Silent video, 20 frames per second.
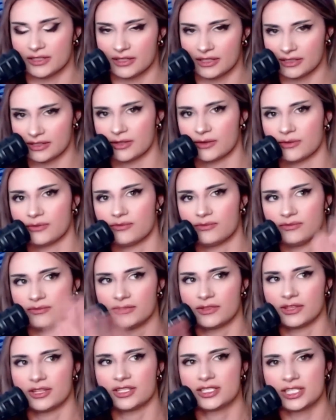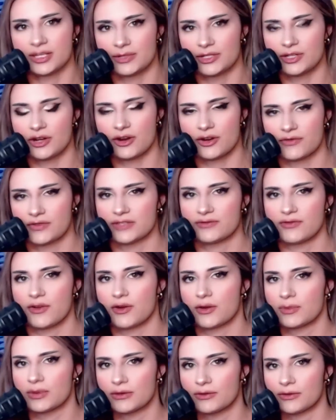like the cinematography is
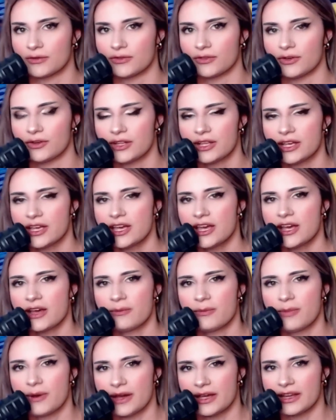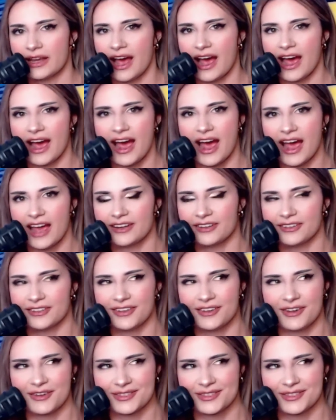very beautiful, but I don't know.